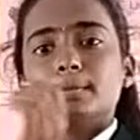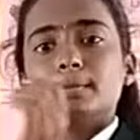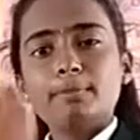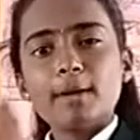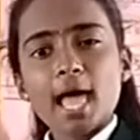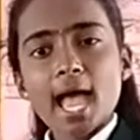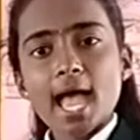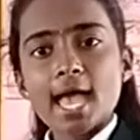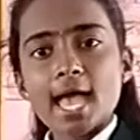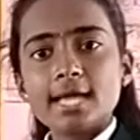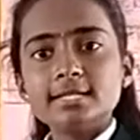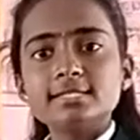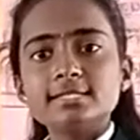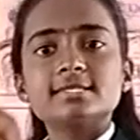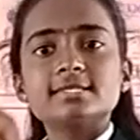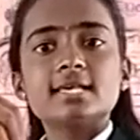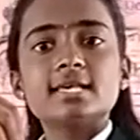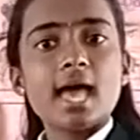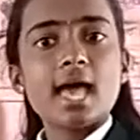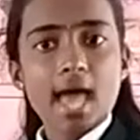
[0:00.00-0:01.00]
plants,
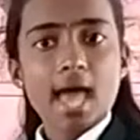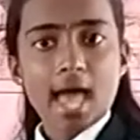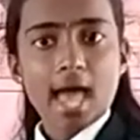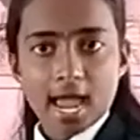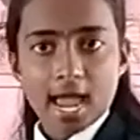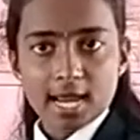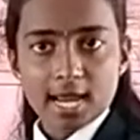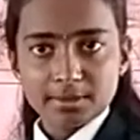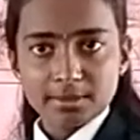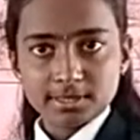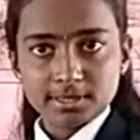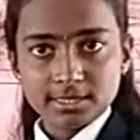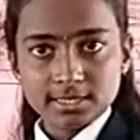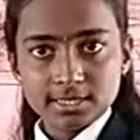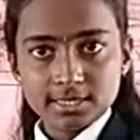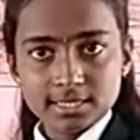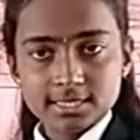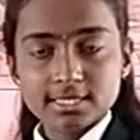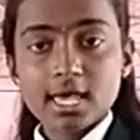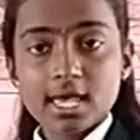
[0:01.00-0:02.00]

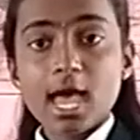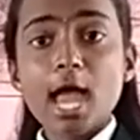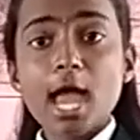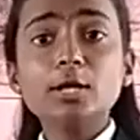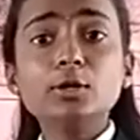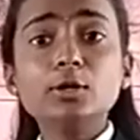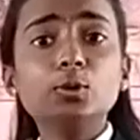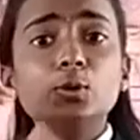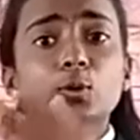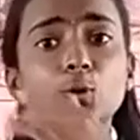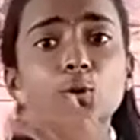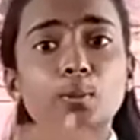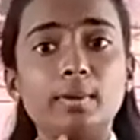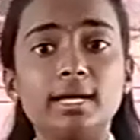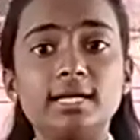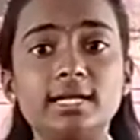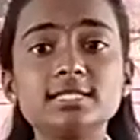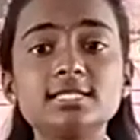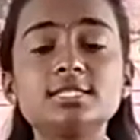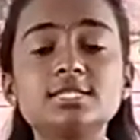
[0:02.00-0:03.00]
animals, and
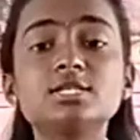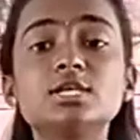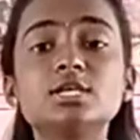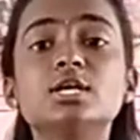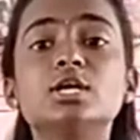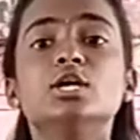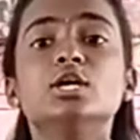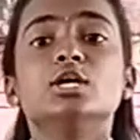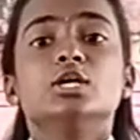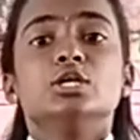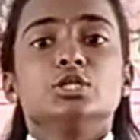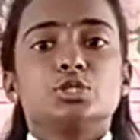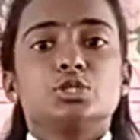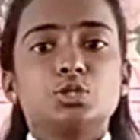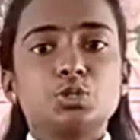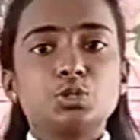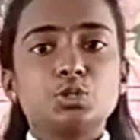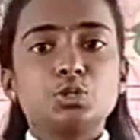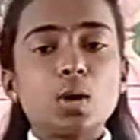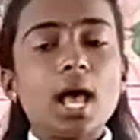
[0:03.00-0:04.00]
humans,
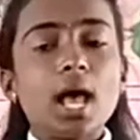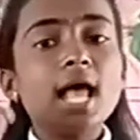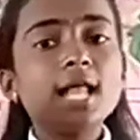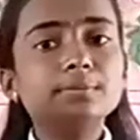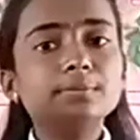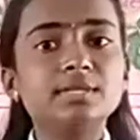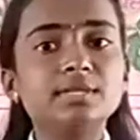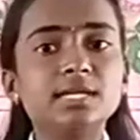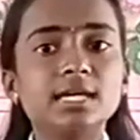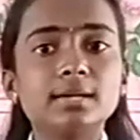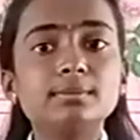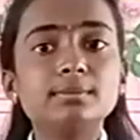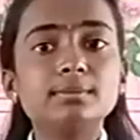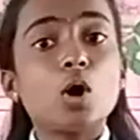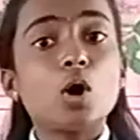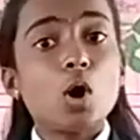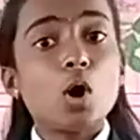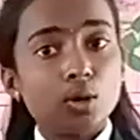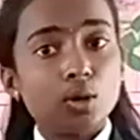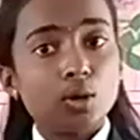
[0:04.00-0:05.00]
to help them
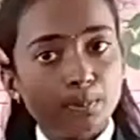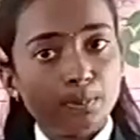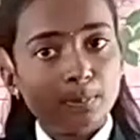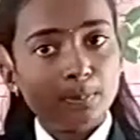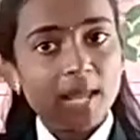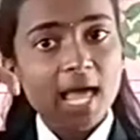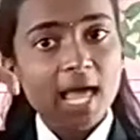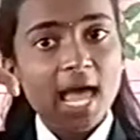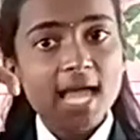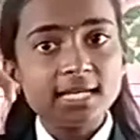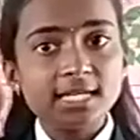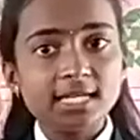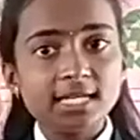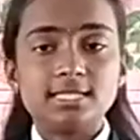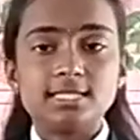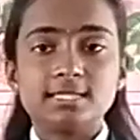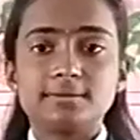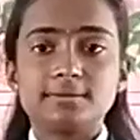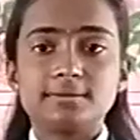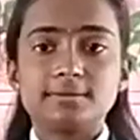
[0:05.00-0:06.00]
on planet
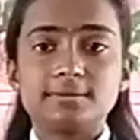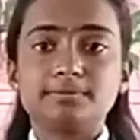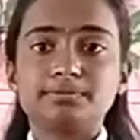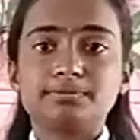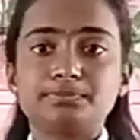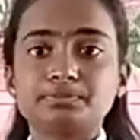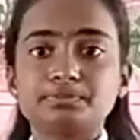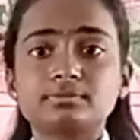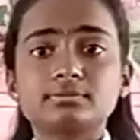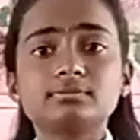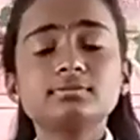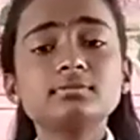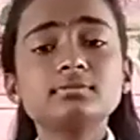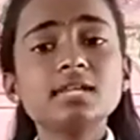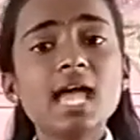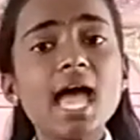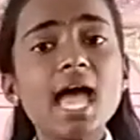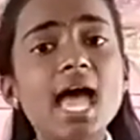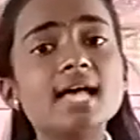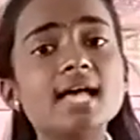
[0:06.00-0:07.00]

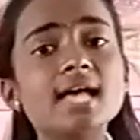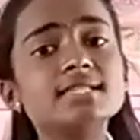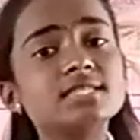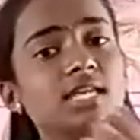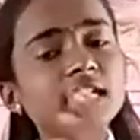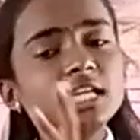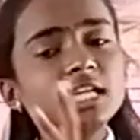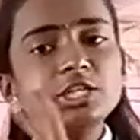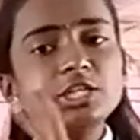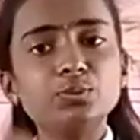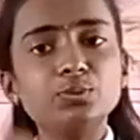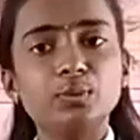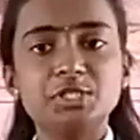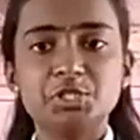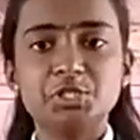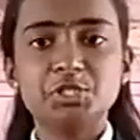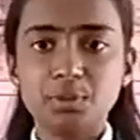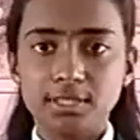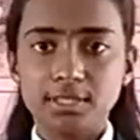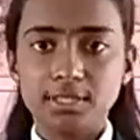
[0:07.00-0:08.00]
as
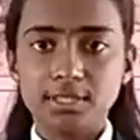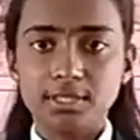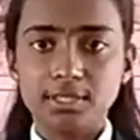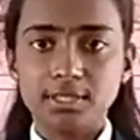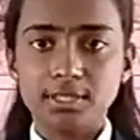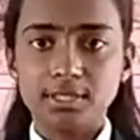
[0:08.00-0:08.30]
individual.